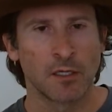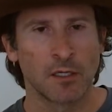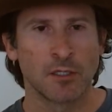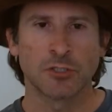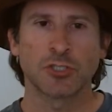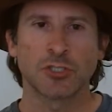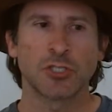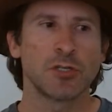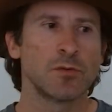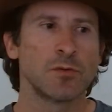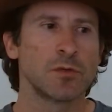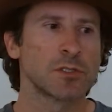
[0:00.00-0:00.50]

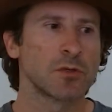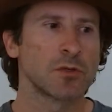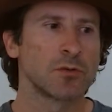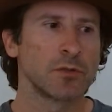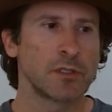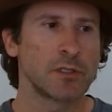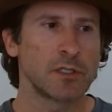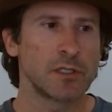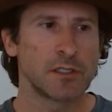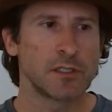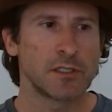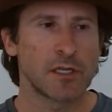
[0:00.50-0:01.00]
she was
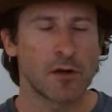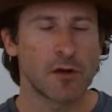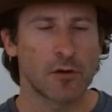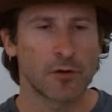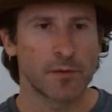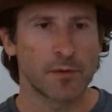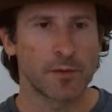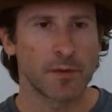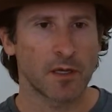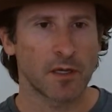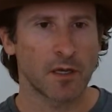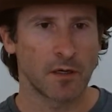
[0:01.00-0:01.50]
only a year
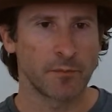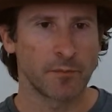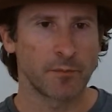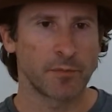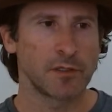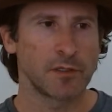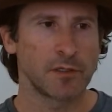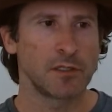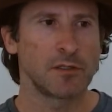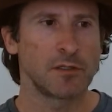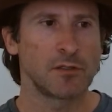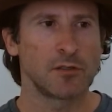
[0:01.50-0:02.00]
in the company,